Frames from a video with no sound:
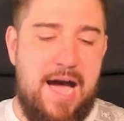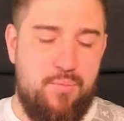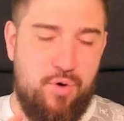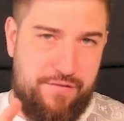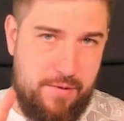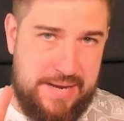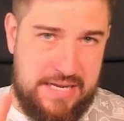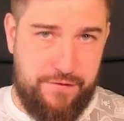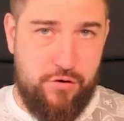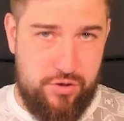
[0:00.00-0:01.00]
And one of them
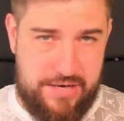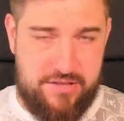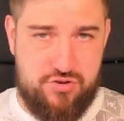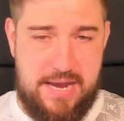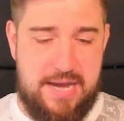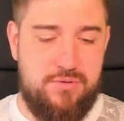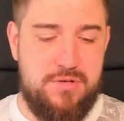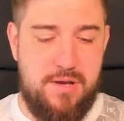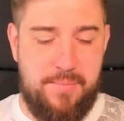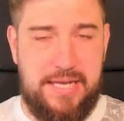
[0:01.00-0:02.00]
has 4 Death
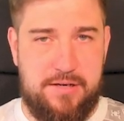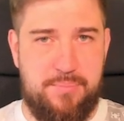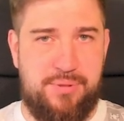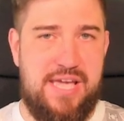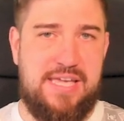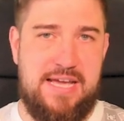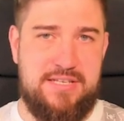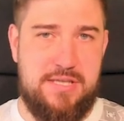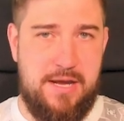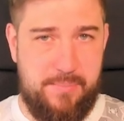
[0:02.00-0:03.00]
Shroud, a Malignant
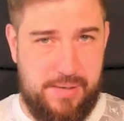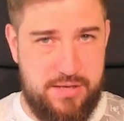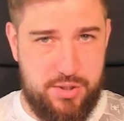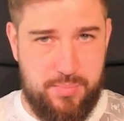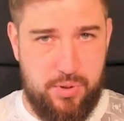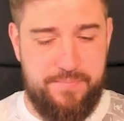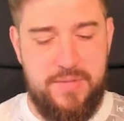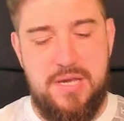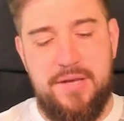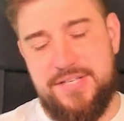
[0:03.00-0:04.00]
Plaguecaster, and a Blight Spawn.
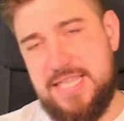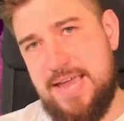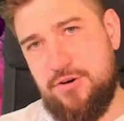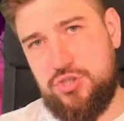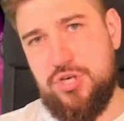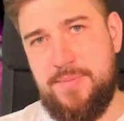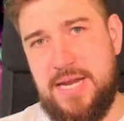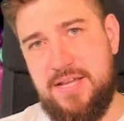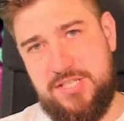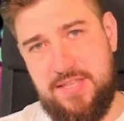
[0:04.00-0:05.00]
Because they're not
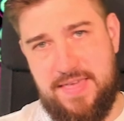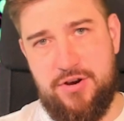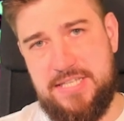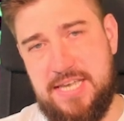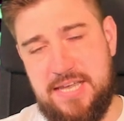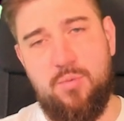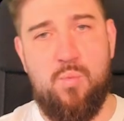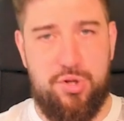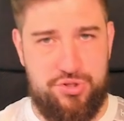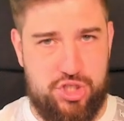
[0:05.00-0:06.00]
Terminators, so they only take up
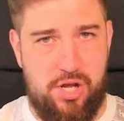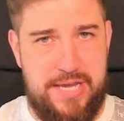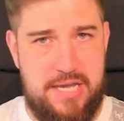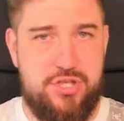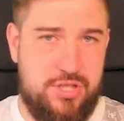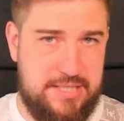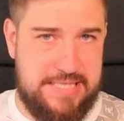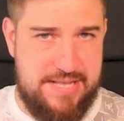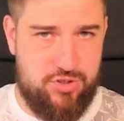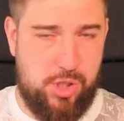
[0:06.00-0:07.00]
1 slot each. There's
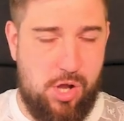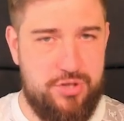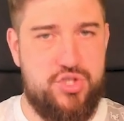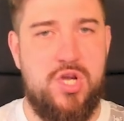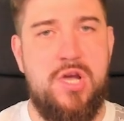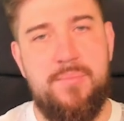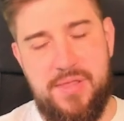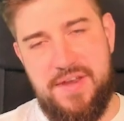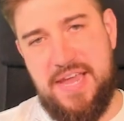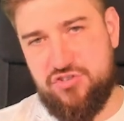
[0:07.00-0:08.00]
10 slots,
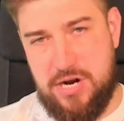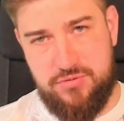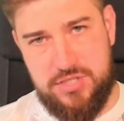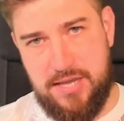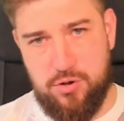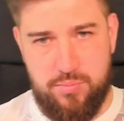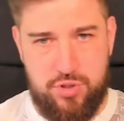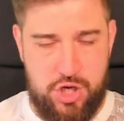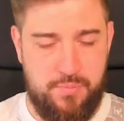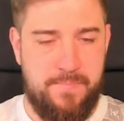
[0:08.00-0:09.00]
but the Death Shroud take up
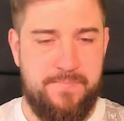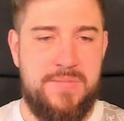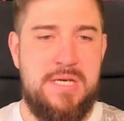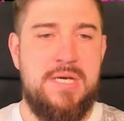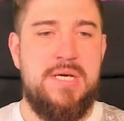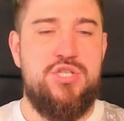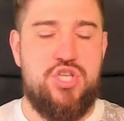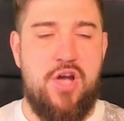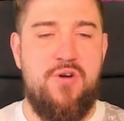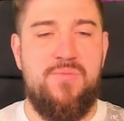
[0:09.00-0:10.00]
2.
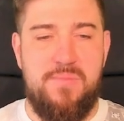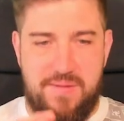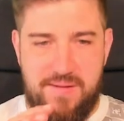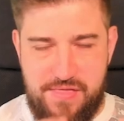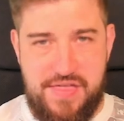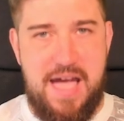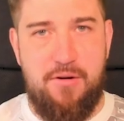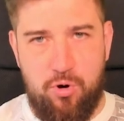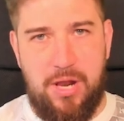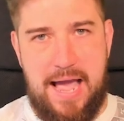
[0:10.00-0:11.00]
So
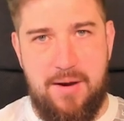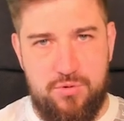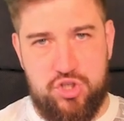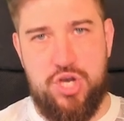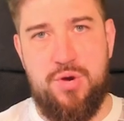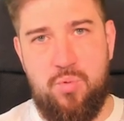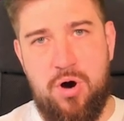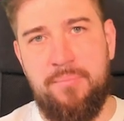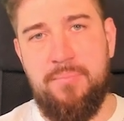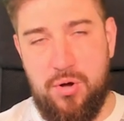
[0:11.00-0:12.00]
they're all out turn
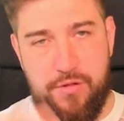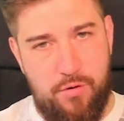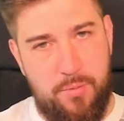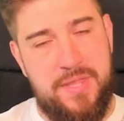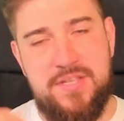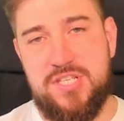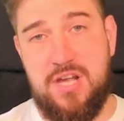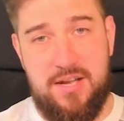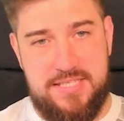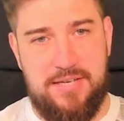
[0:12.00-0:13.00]
1, but they're up in the
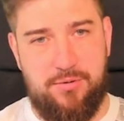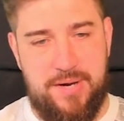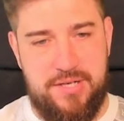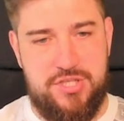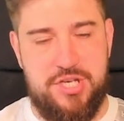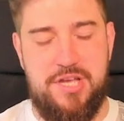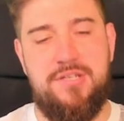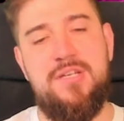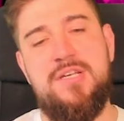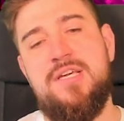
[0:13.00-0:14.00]
sky till my
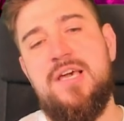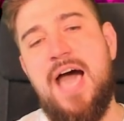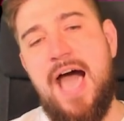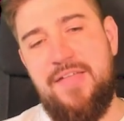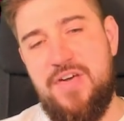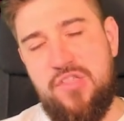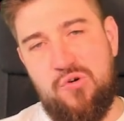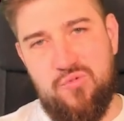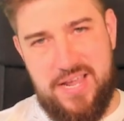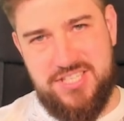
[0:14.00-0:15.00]
turn. And then
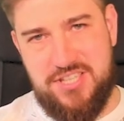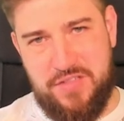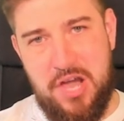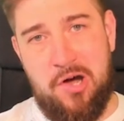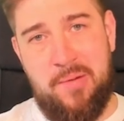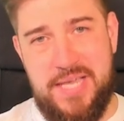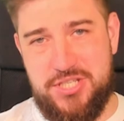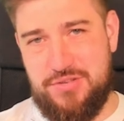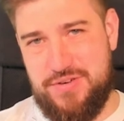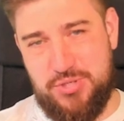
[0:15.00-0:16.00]
the rest of the army
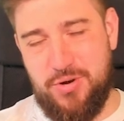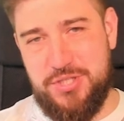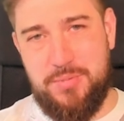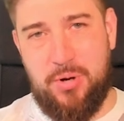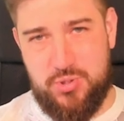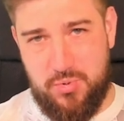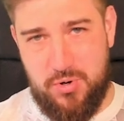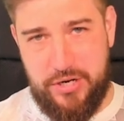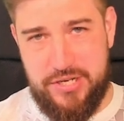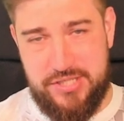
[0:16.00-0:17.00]
is 3 squads of
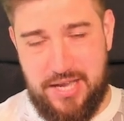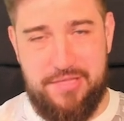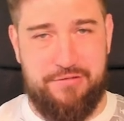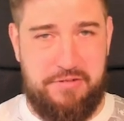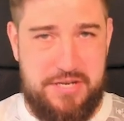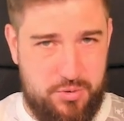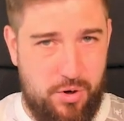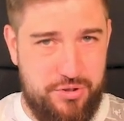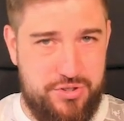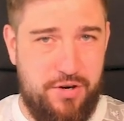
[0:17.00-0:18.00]
Poxwalkers and
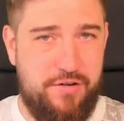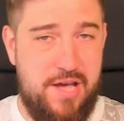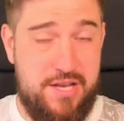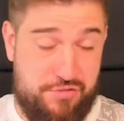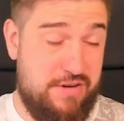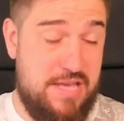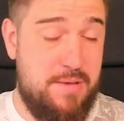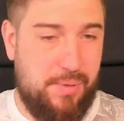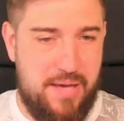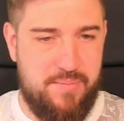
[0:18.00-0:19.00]

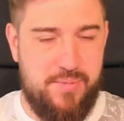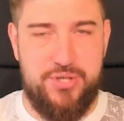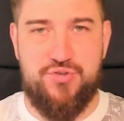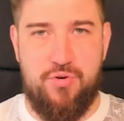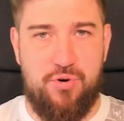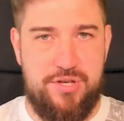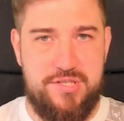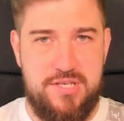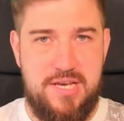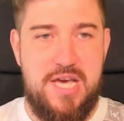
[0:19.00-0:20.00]
3 Plague Burst
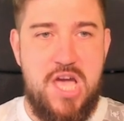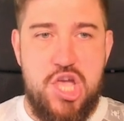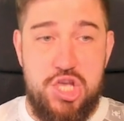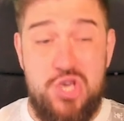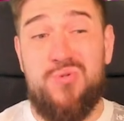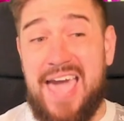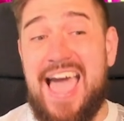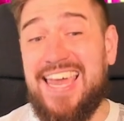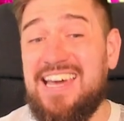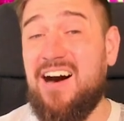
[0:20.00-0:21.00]
Crawlers. You
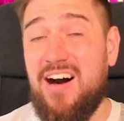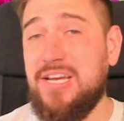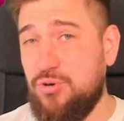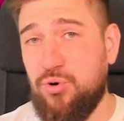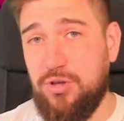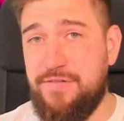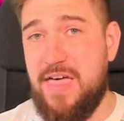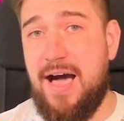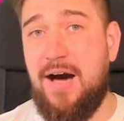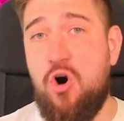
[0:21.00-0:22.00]
can hide all of
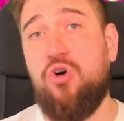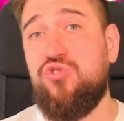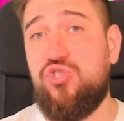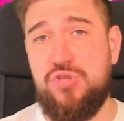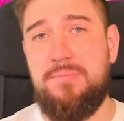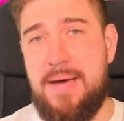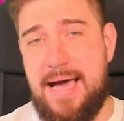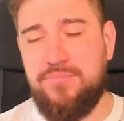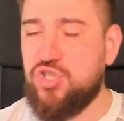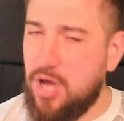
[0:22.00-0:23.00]
that on some
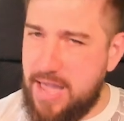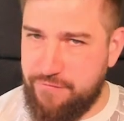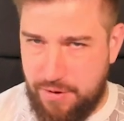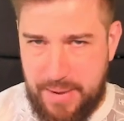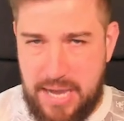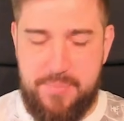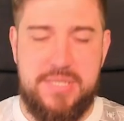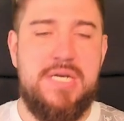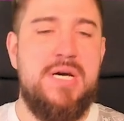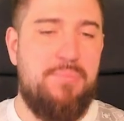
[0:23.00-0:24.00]
maps. Not every map,
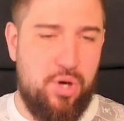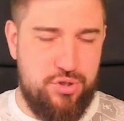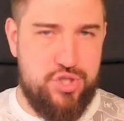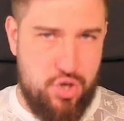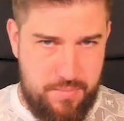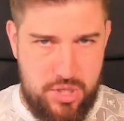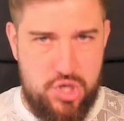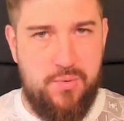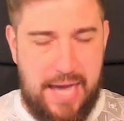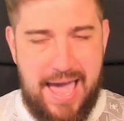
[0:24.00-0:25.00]
but on some
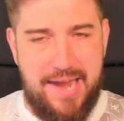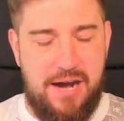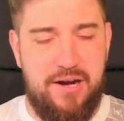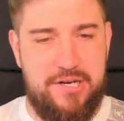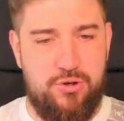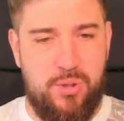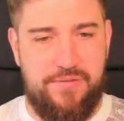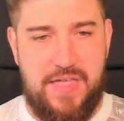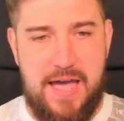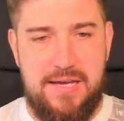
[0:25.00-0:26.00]
you can hide all
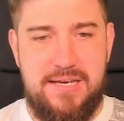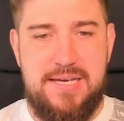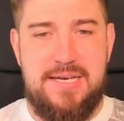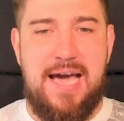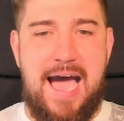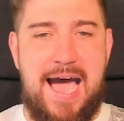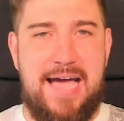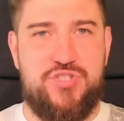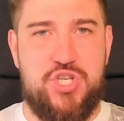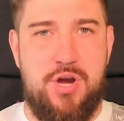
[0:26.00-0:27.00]
of that.
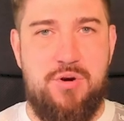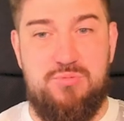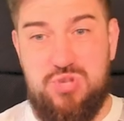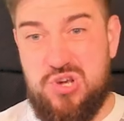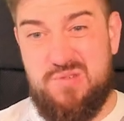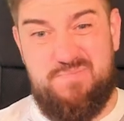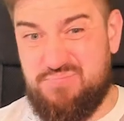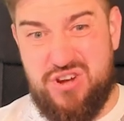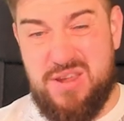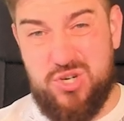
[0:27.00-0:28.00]
And so you're
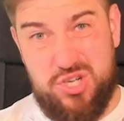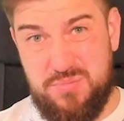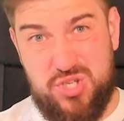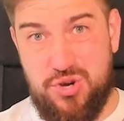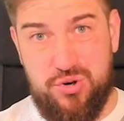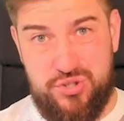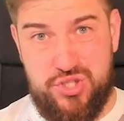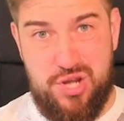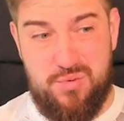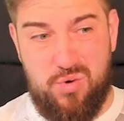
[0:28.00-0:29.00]
pretty much obscured
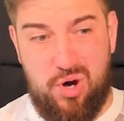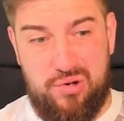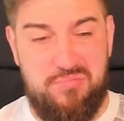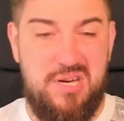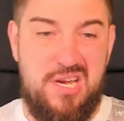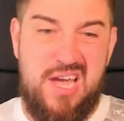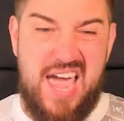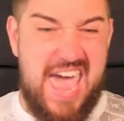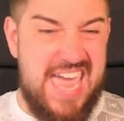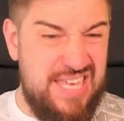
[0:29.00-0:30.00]
turn 1.
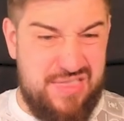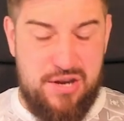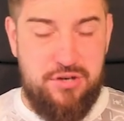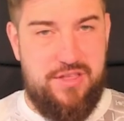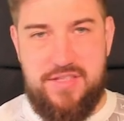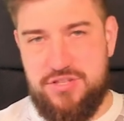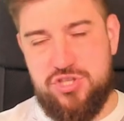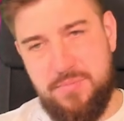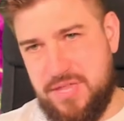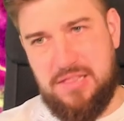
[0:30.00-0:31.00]
Anything other than
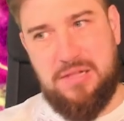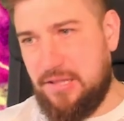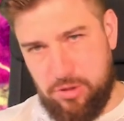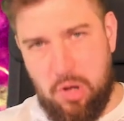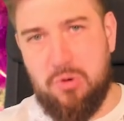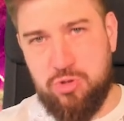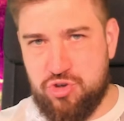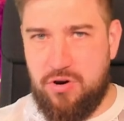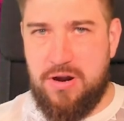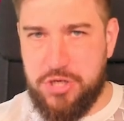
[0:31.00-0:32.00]
something like Long
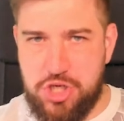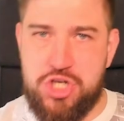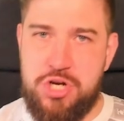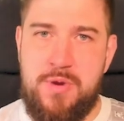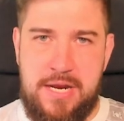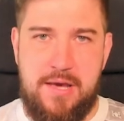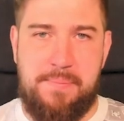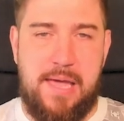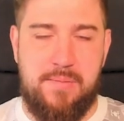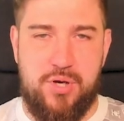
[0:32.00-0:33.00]
Strike shooting at a
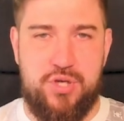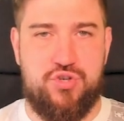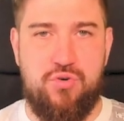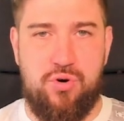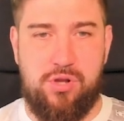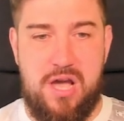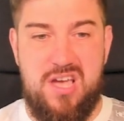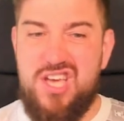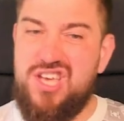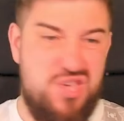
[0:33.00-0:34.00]
Plague Burst
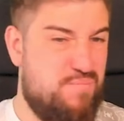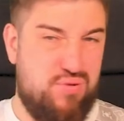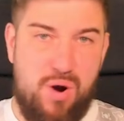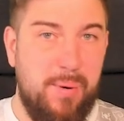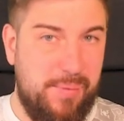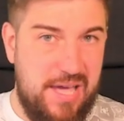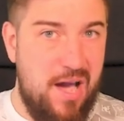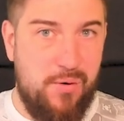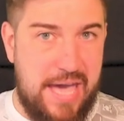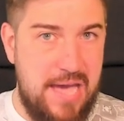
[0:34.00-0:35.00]
Crawler, you're probably
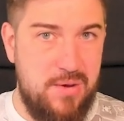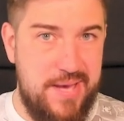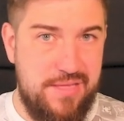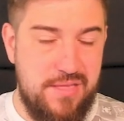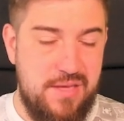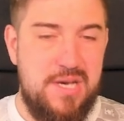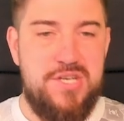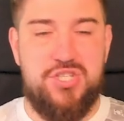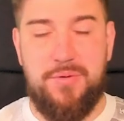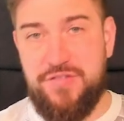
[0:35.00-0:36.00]
okay with.
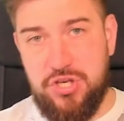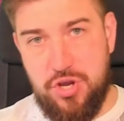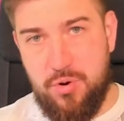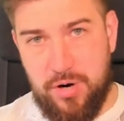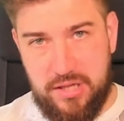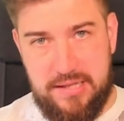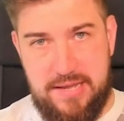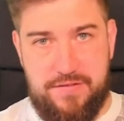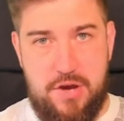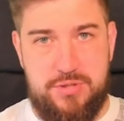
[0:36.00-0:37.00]
So if you do want to
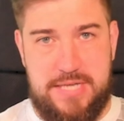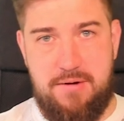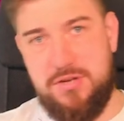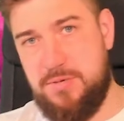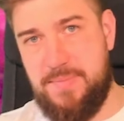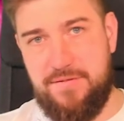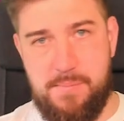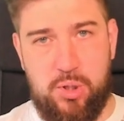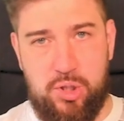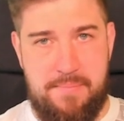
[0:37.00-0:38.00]
leave those out as a bit of
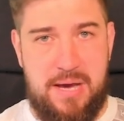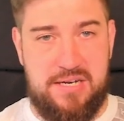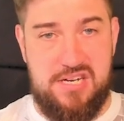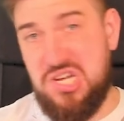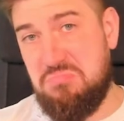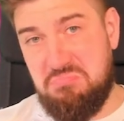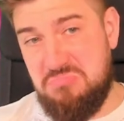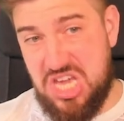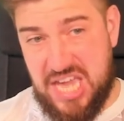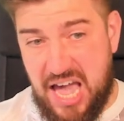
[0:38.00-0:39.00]
a bullet magnet,
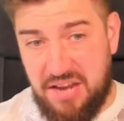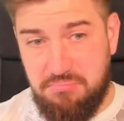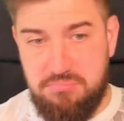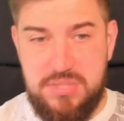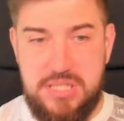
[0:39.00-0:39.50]
you can.